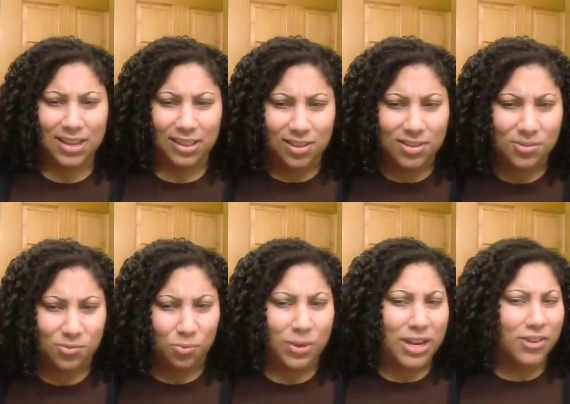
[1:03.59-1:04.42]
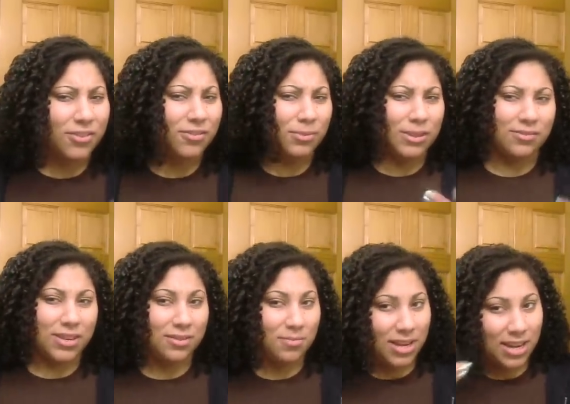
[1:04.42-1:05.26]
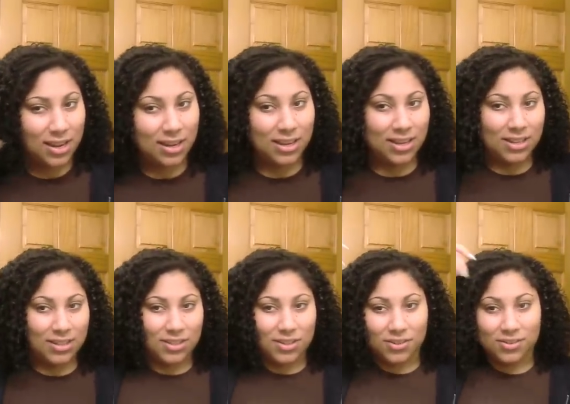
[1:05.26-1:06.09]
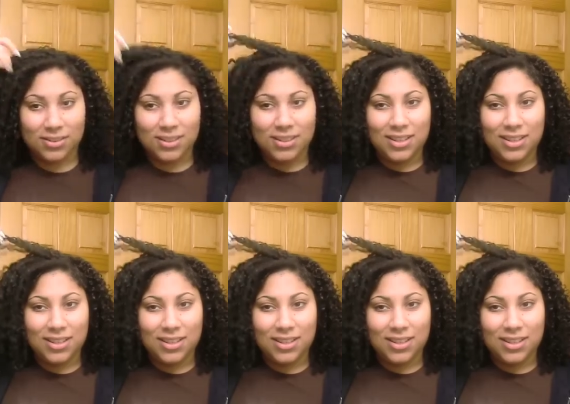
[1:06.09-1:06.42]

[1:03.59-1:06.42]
it looks weird with the rest of my hair so